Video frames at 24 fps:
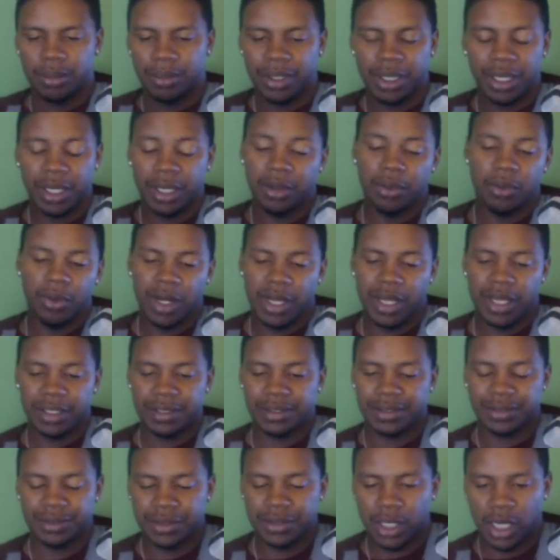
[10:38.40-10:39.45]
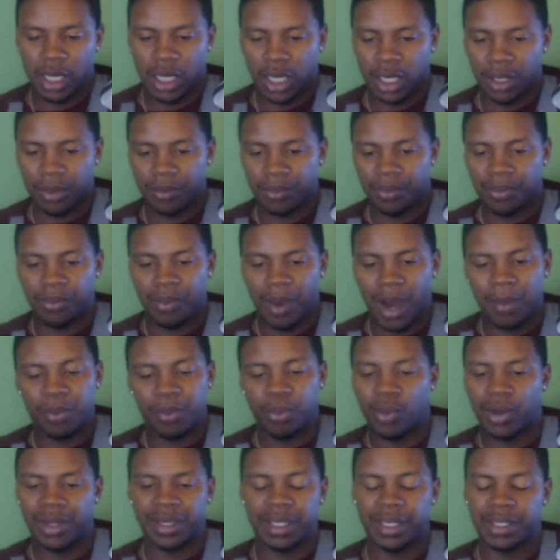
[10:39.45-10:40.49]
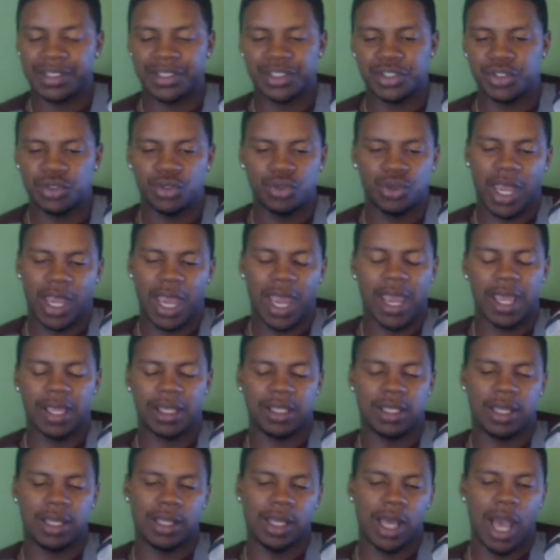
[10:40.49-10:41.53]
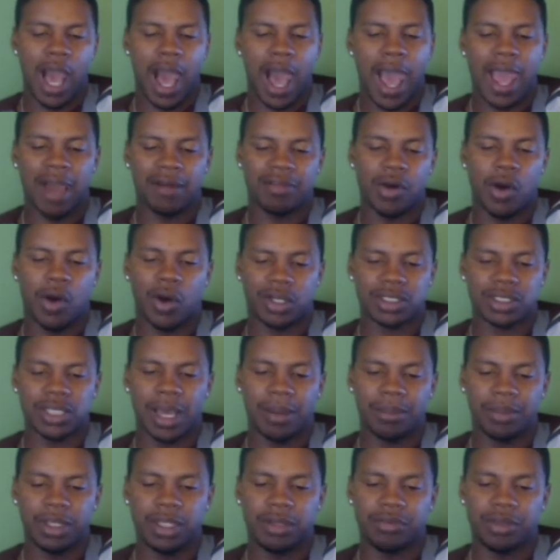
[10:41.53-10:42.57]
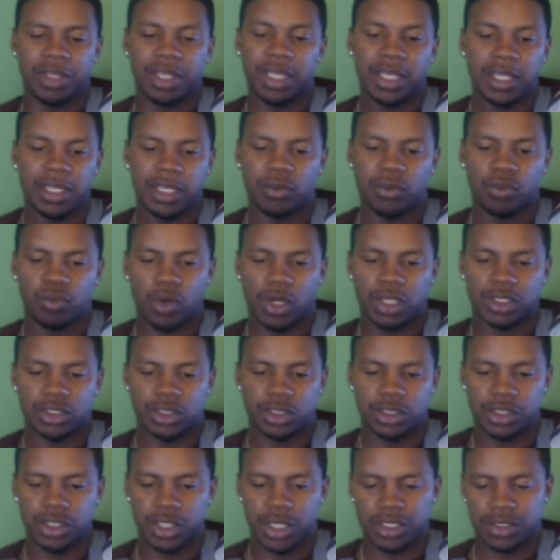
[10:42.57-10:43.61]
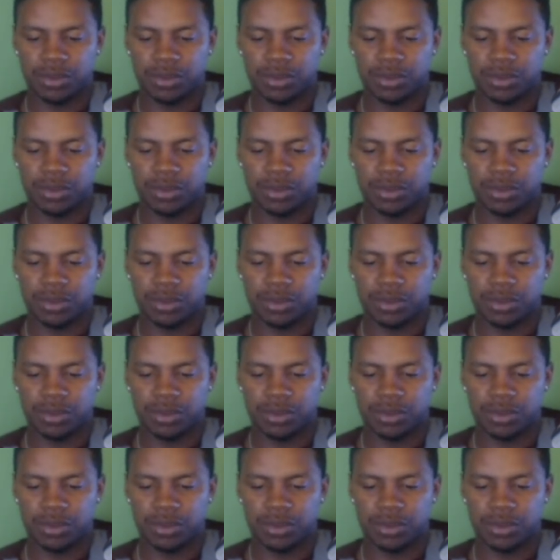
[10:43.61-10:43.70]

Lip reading: But anyways, my point is, I have a hard time believing he didn't rush the.